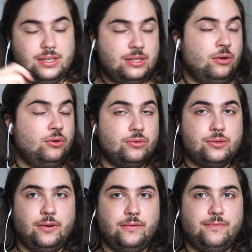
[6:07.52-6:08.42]
There's
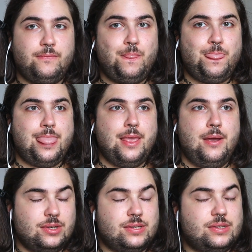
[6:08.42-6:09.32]
loads of
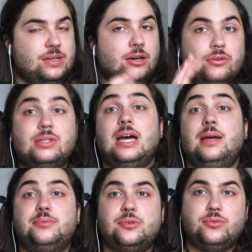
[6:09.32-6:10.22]

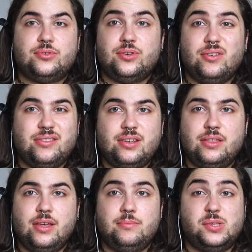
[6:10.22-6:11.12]
stereotypes
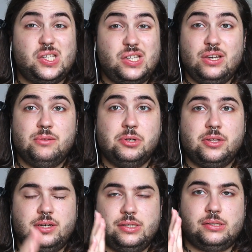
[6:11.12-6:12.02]
surrounding them, stigma
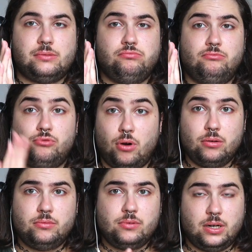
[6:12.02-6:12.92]
that is
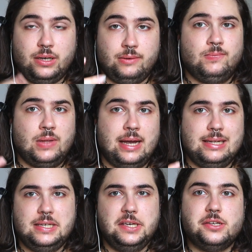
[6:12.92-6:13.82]
wrong, like
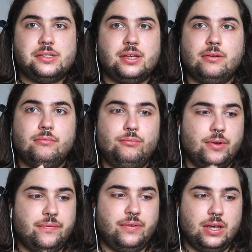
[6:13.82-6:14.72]
ideas that
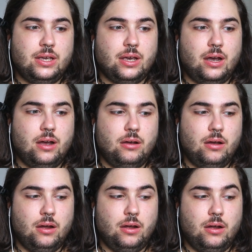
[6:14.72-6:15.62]
we think
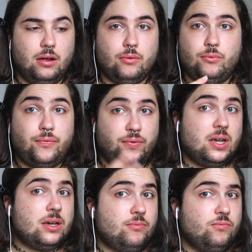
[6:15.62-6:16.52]

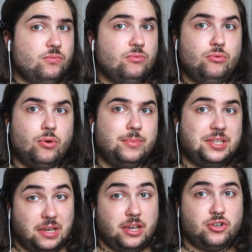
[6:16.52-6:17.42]
what
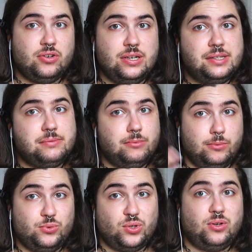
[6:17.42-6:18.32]
medication is.
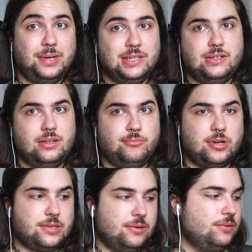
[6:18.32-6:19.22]
When we talk about
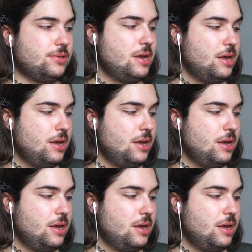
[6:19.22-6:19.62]
antidepressant,